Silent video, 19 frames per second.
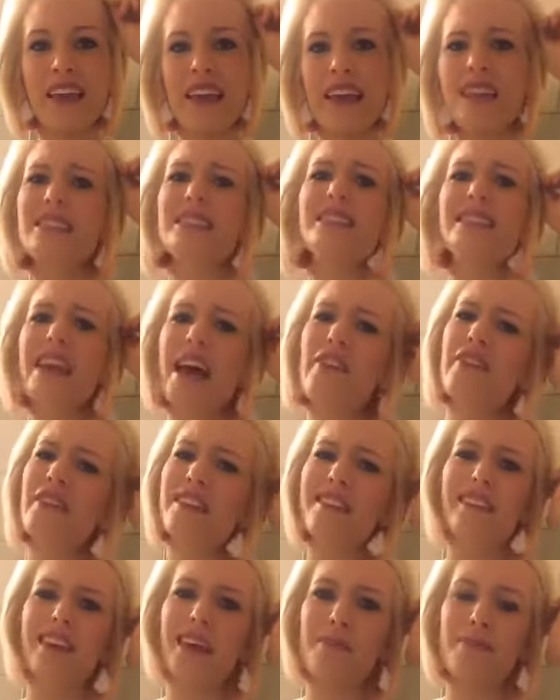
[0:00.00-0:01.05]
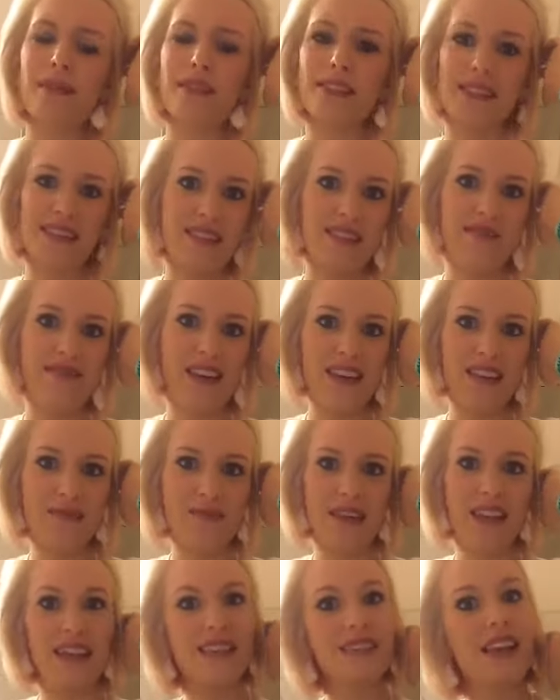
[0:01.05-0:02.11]
It's definitely a business
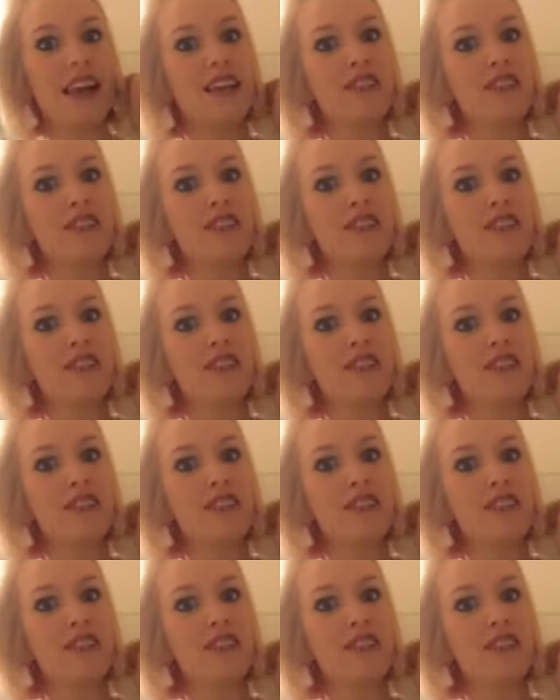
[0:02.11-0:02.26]
investment because I